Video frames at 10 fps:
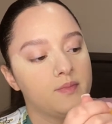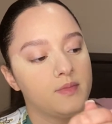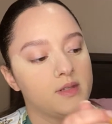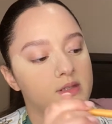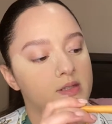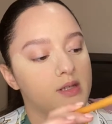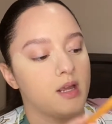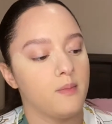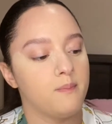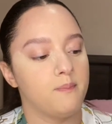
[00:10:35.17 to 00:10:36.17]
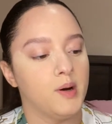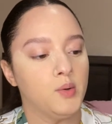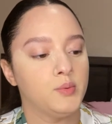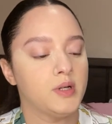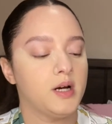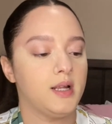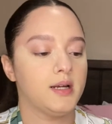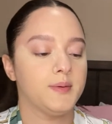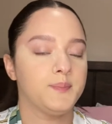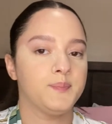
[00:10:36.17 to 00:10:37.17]
It's just like a bone
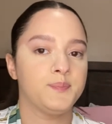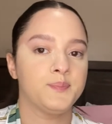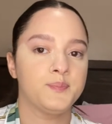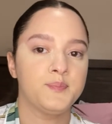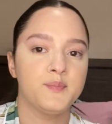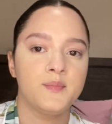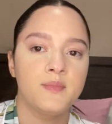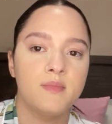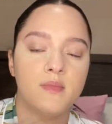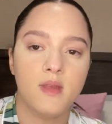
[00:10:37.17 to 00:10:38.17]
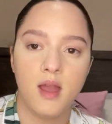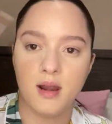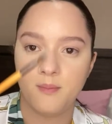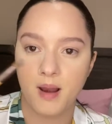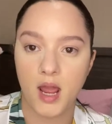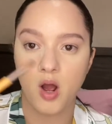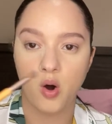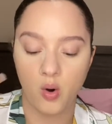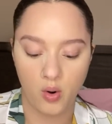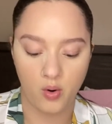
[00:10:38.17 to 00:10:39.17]
color, and apply it
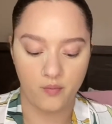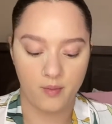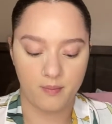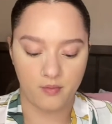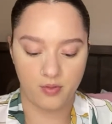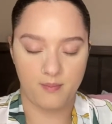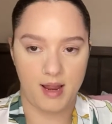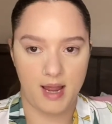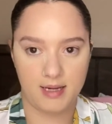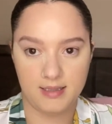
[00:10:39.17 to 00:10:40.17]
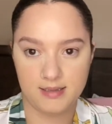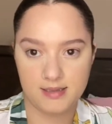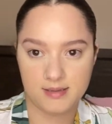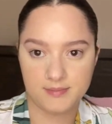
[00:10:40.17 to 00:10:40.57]
all over both my eyelids.